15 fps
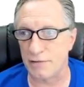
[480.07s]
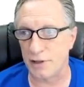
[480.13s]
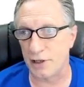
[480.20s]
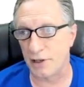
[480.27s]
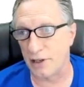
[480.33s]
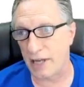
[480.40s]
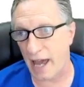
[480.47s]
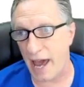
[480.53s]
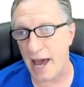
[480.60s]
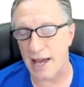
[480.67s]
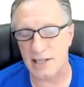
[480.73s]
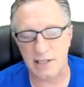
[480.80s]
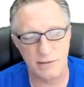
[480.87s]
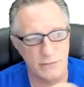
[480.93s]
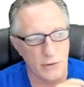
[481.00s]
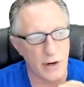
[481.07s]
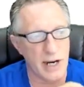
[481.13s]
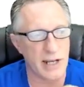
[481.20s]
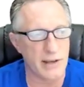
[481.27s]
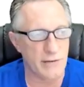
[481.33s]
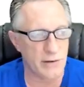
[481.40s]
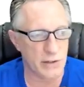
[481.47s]
for your gas for
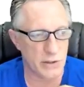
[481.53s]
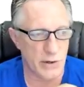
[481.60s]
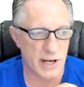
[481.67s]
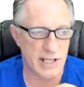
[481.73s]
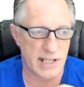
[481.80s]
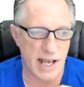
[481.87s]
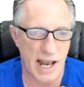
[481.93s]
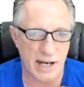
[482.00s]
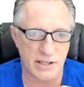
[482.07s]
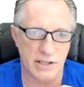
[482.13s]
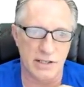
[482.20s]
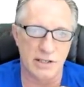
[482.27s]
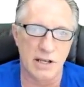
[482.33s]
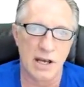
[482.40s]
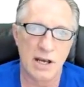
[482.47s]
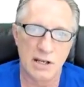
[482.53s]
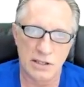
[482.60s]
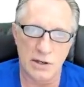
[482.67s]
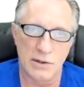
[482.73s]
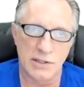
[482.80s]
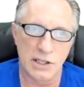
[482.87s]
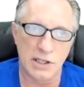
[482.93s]
any of your transactions.
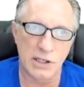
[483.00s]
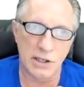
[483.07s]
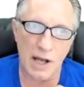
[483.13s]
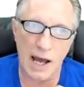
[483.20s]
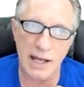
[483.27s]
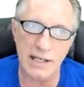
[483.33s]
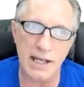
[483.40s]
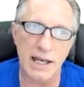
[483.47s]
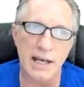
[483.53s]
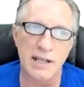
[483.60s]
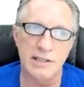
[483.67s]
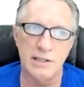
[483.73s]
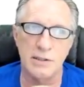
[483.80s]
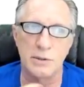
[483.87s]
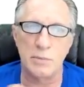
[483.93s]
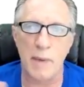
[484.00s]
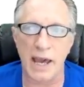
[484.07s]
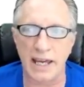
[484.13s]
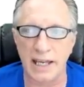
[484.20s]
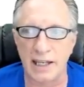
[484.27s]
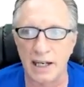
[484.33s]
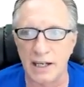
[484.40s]
So it's a good idea to
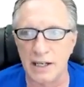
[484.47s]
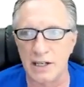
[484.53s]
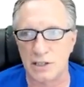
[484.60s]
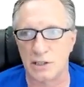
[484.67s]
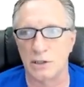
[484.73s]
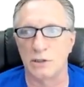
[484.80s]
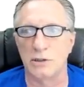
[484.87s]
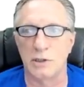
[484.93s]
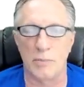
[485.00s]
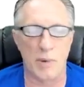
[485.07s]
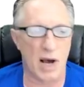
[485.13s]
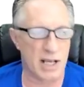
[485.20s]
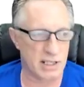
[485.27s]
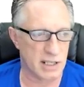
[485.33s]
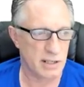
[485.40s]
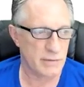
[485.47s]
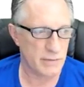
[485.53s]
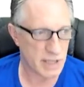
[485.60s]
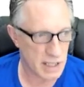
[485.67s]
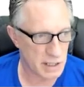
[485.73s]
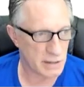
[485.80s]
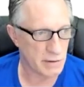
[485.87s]
make an initial deposit of
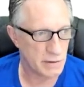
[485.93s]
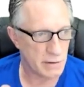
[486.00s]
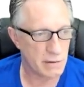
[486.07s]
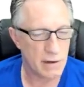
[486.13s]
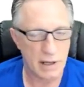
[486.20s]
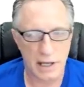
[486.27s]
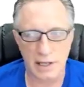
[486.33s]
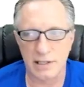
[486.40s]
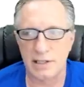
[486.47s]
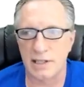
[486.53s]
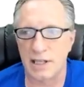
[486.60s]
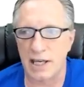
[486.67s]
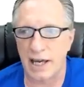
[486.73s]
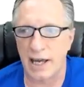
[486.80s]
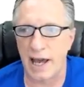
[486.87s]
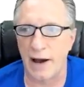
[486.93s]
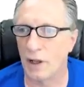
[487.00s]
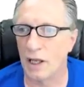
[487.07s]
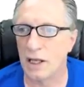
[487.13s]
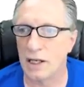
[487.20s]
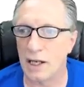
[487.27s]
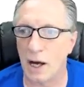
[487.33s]
Ether into the account.
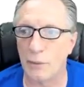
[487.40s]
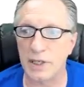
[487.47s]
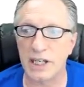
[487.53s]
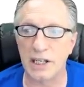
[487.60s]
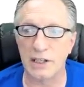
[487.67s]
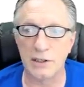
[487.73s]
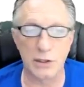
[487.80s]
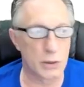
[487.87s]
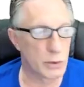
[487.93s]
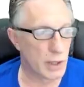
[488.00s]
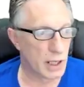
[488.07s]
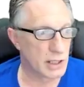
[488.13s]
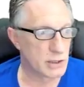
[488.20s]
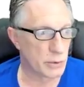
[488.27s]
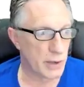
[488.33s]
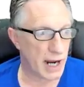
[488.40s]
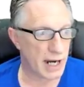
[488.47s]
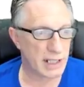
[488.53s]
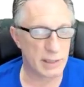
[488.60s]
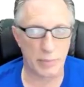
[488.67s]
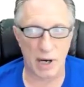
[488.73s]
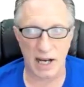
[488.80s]
Now we can do a
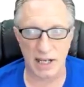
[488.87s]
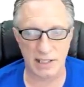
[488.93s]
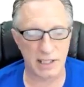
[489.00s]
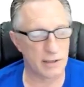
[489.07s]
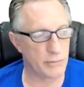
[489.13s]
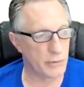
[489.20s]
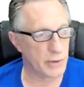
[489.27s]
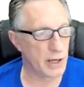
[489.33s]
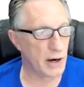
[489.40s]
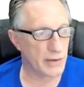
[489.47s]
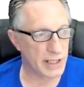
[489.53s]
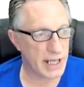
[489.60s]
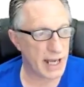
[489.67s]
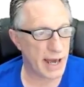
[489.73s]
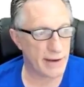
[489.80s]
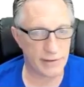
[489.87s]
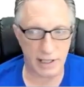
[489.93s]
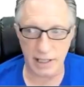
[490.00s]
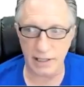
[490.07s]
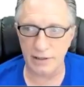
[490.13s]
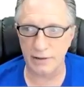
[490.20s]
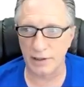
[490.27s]
direct deposit if we already have
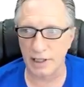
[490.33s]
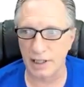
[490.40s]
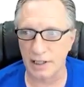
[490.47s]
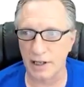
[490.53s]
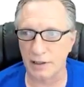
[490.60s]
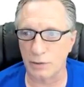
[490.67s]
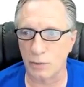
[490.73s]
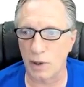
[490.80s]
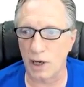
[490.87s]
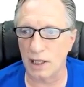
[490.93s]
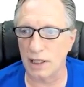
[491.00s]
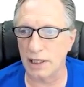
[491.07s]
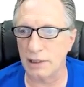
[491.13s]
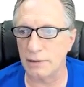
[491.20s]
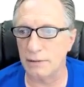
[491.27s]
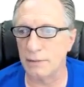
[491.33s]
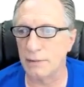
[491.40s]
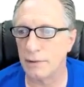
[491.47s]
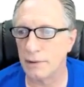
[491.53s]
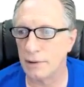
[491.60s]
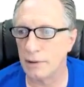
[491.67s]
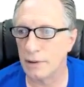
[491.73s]
Ether in another wallet.
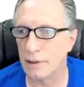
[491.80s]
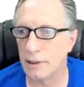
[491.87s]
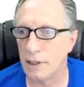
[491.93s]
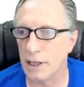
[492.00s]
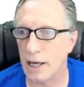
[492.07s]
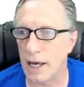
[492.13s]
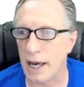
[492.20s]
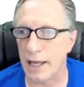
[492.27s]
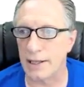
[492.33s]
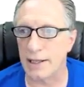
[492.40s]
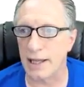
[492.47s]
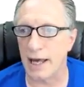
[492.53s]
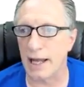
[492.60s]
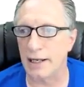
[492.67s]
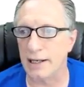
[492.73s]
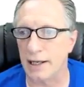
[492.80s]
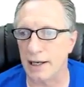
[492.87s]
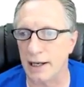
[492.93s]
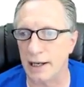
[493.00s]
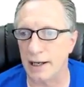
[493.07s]
And then